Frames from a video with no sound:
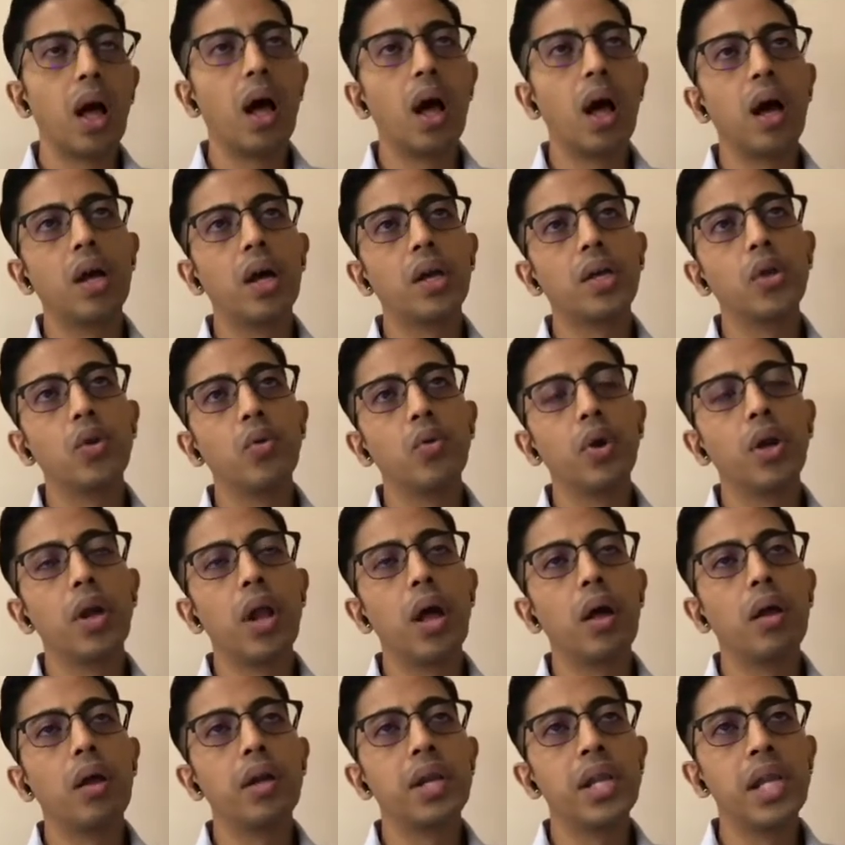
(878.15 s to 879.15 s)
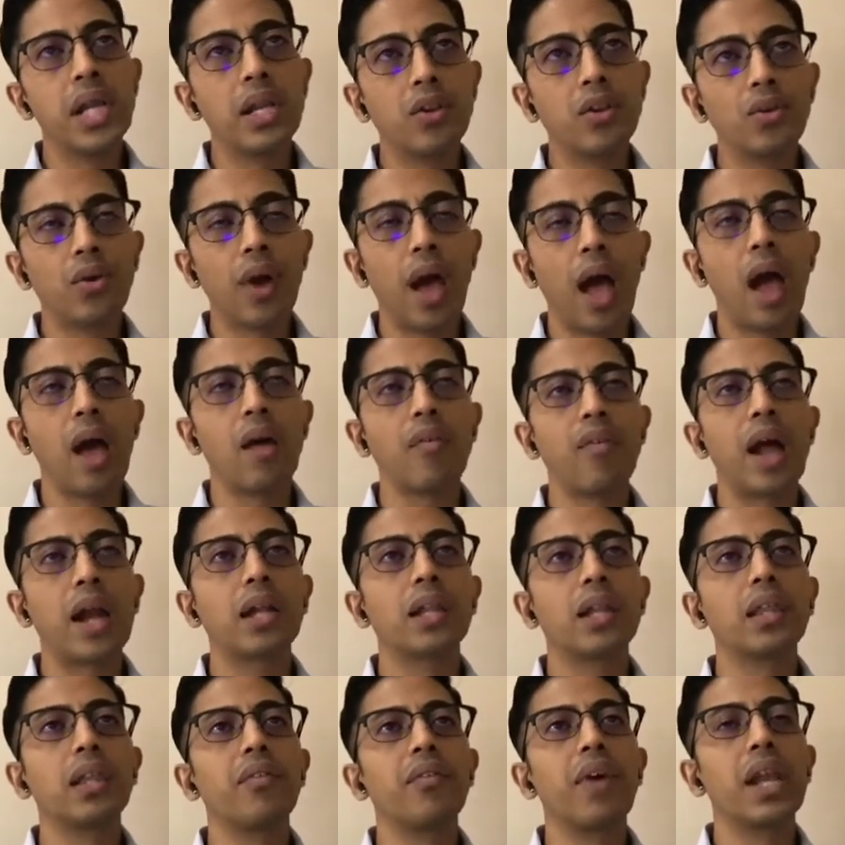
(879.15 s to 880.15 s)
you would need to have at the
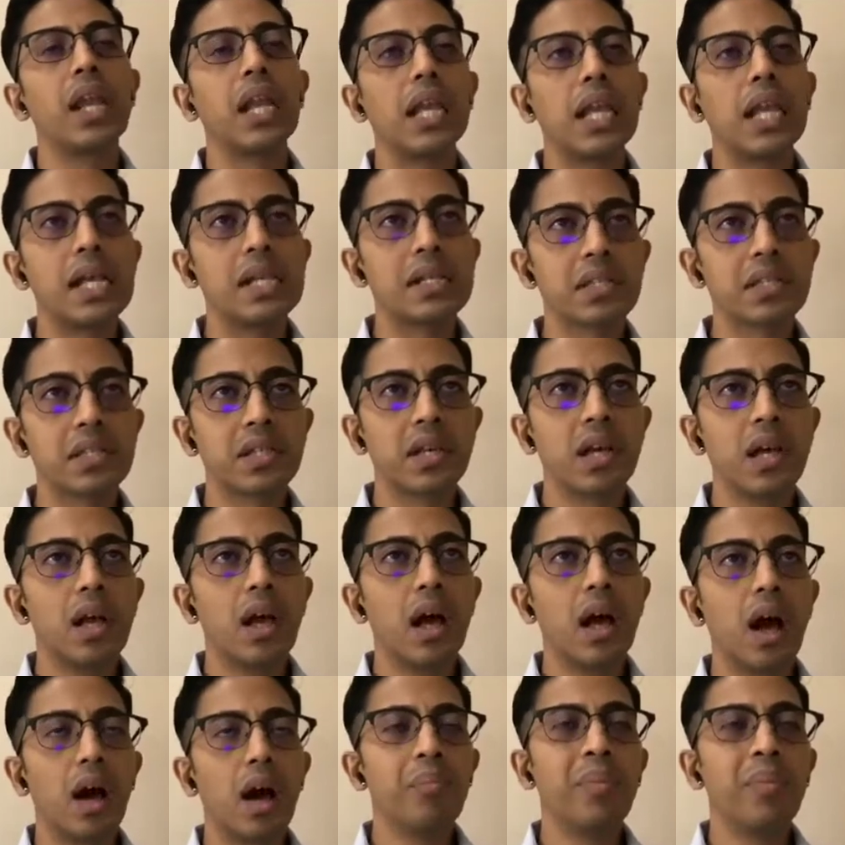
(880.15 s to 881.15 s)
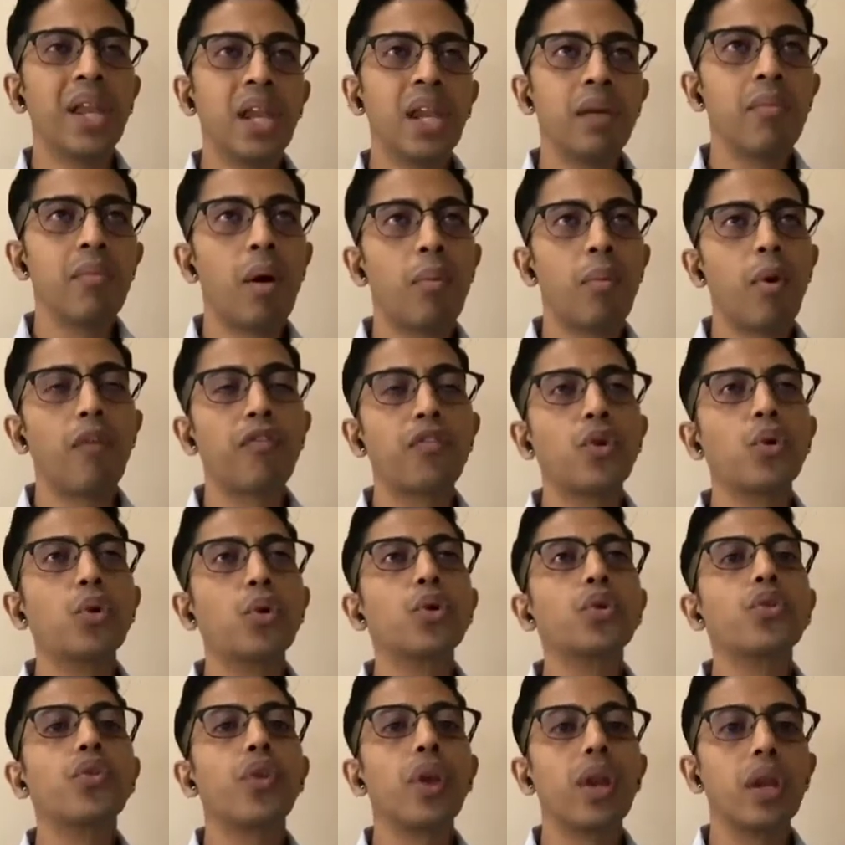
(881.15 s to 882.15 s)
very least a minimum of 2 to
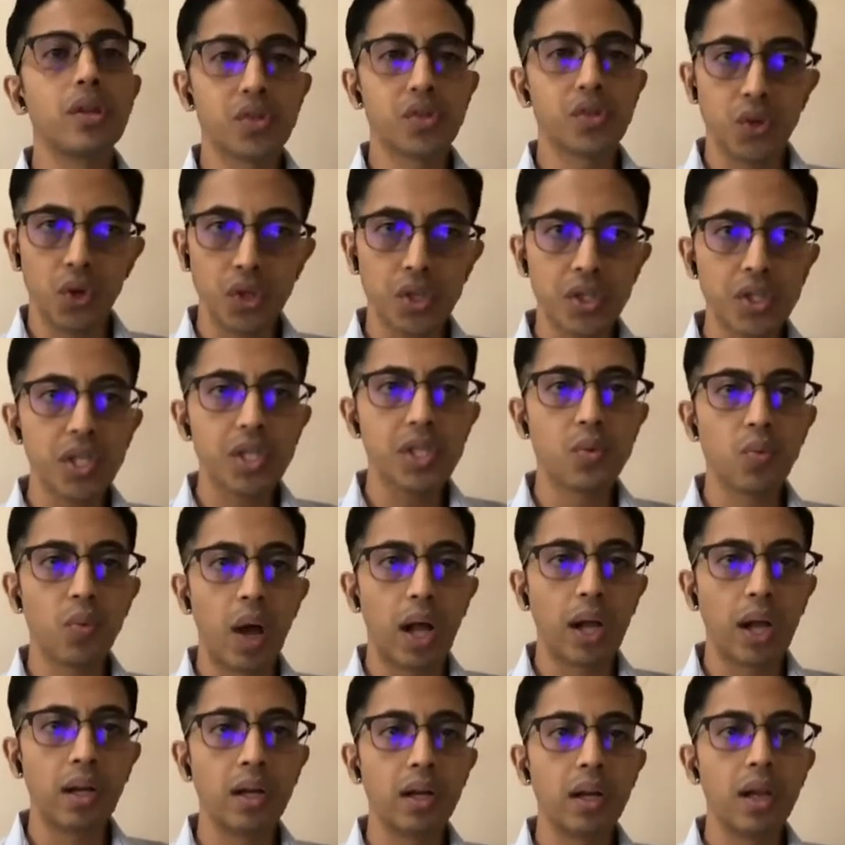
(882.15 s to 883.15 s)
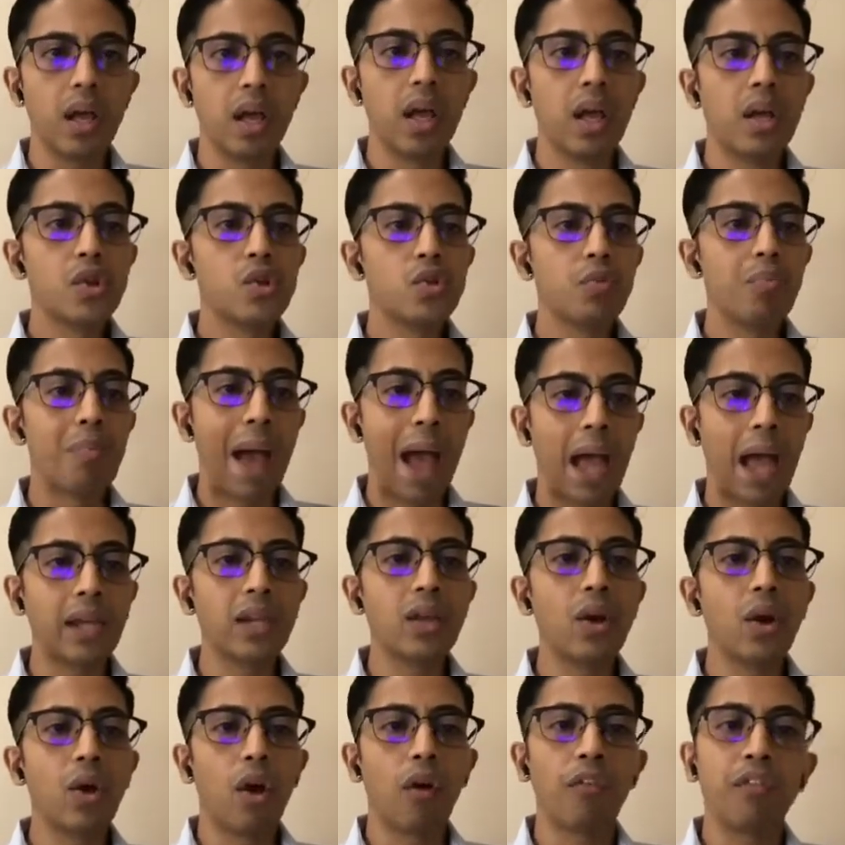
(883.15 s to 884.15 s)
3 resources, one to man your
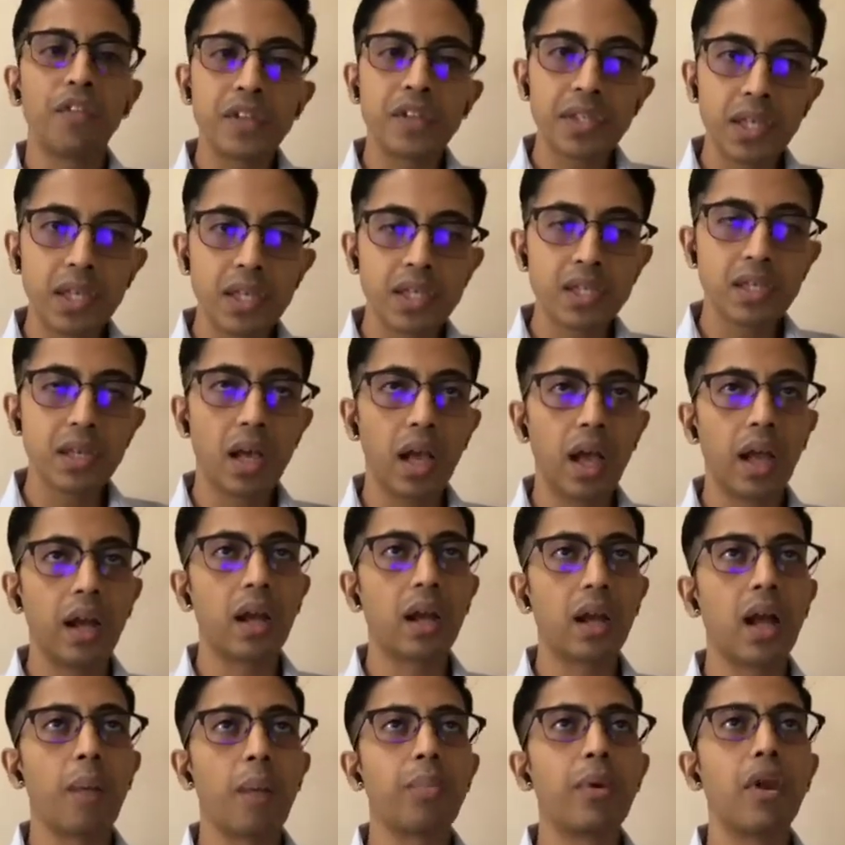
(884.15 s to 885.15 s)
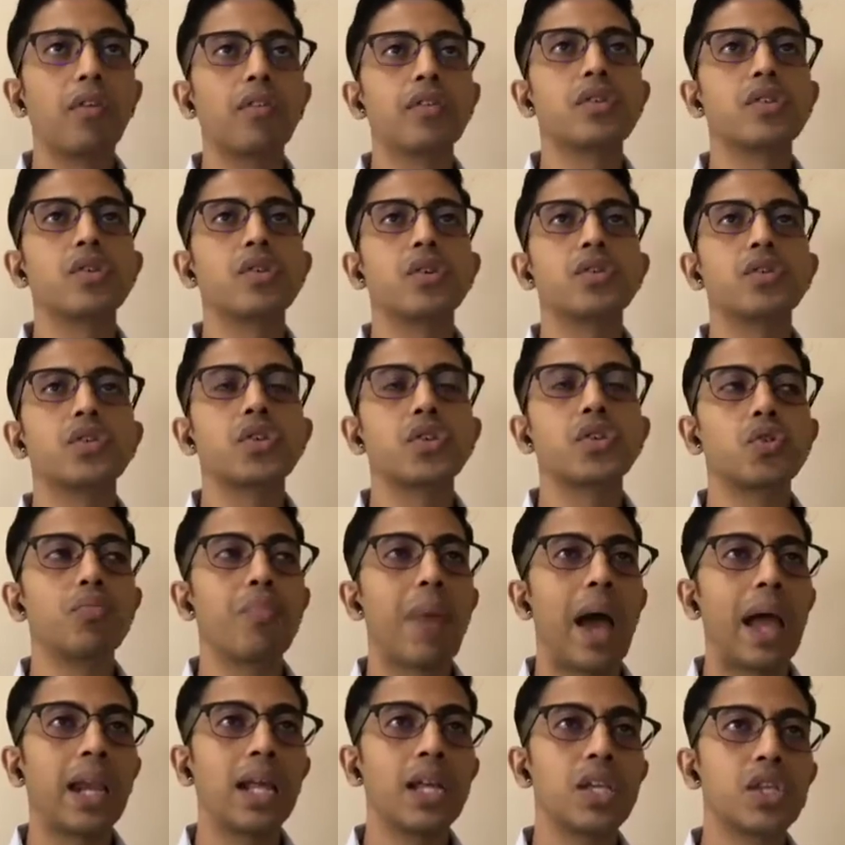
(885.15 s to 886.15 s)
offices and a couple of resources to
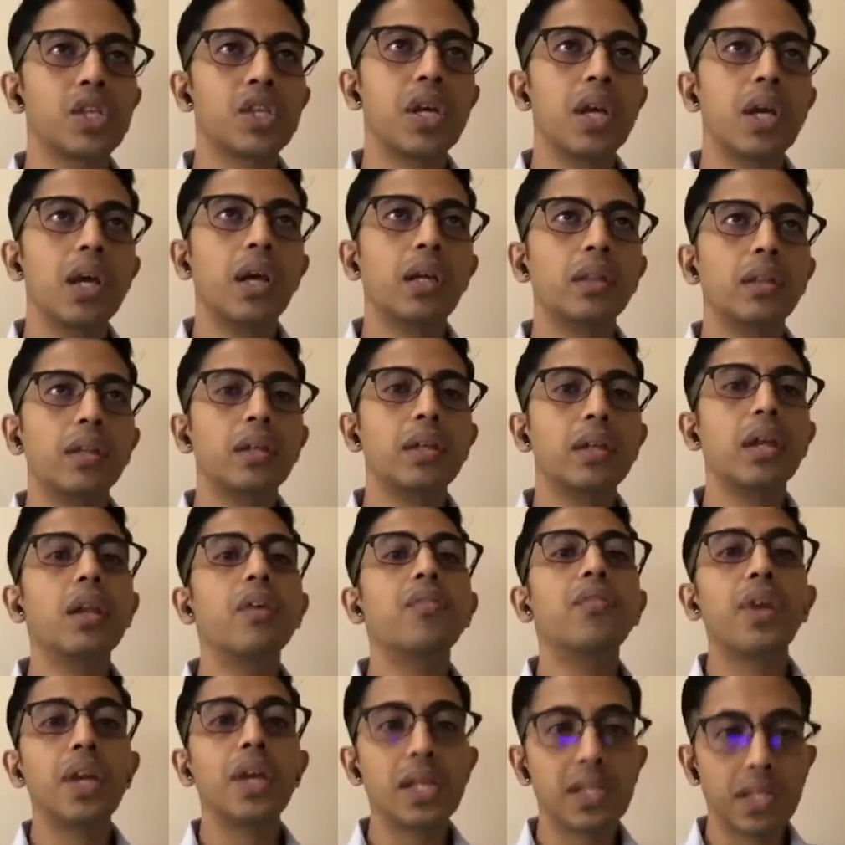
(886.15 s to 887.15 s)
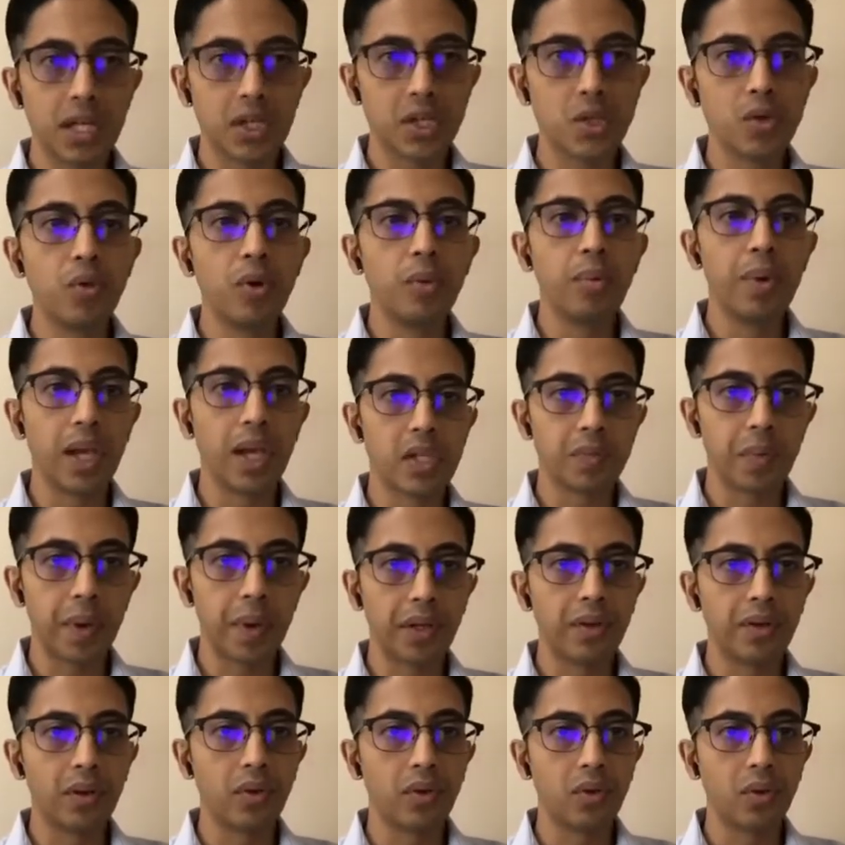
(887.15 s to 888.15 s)
manage the deliveries that you will be expected
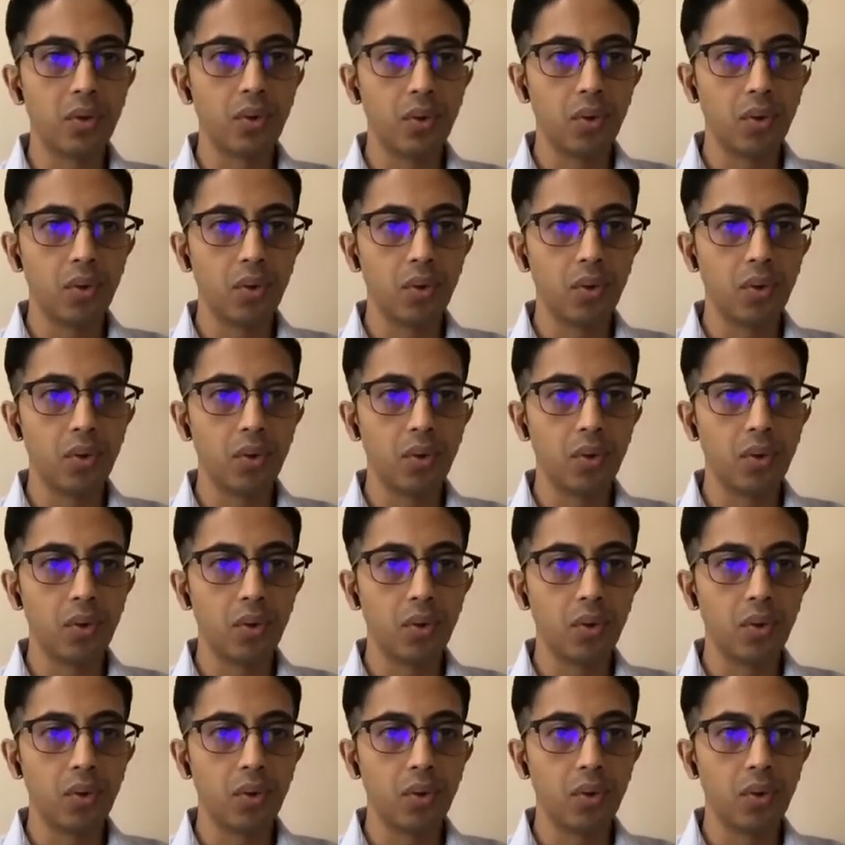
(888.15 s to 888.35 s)
to do.